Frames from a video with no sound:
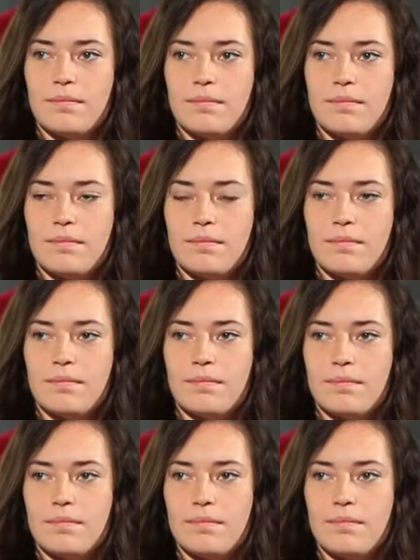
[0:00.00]

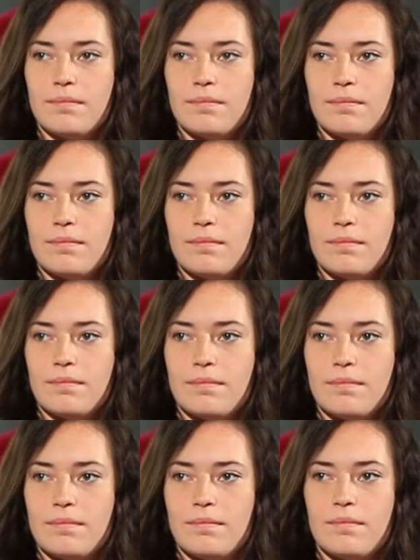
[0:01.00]

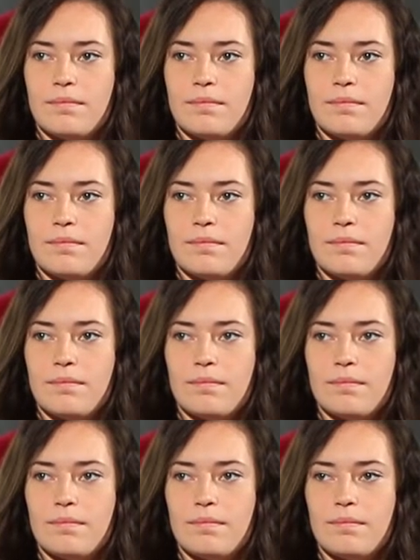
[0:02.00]

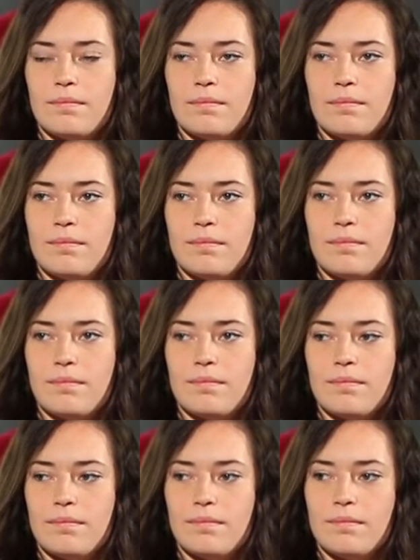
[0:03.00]

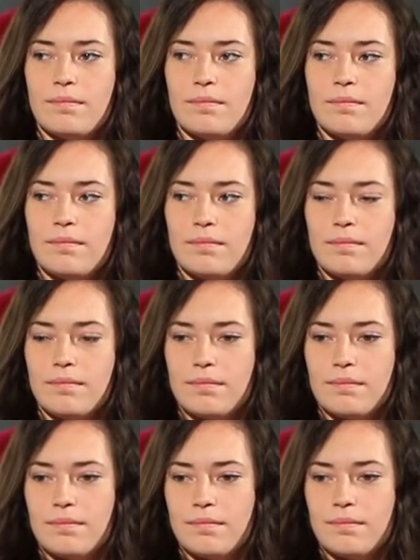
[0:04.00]

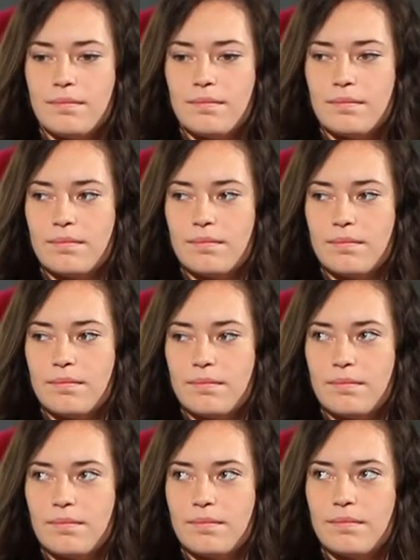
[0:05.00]

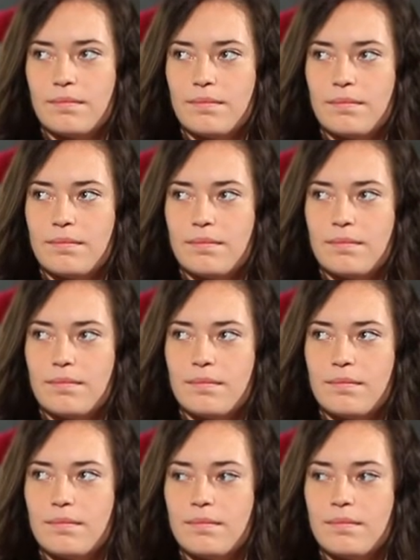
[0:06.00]

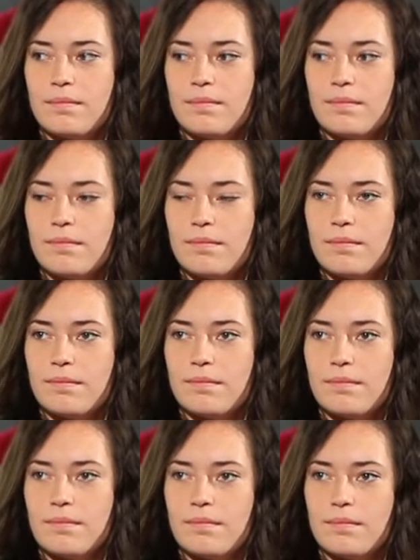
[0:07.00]
(silent)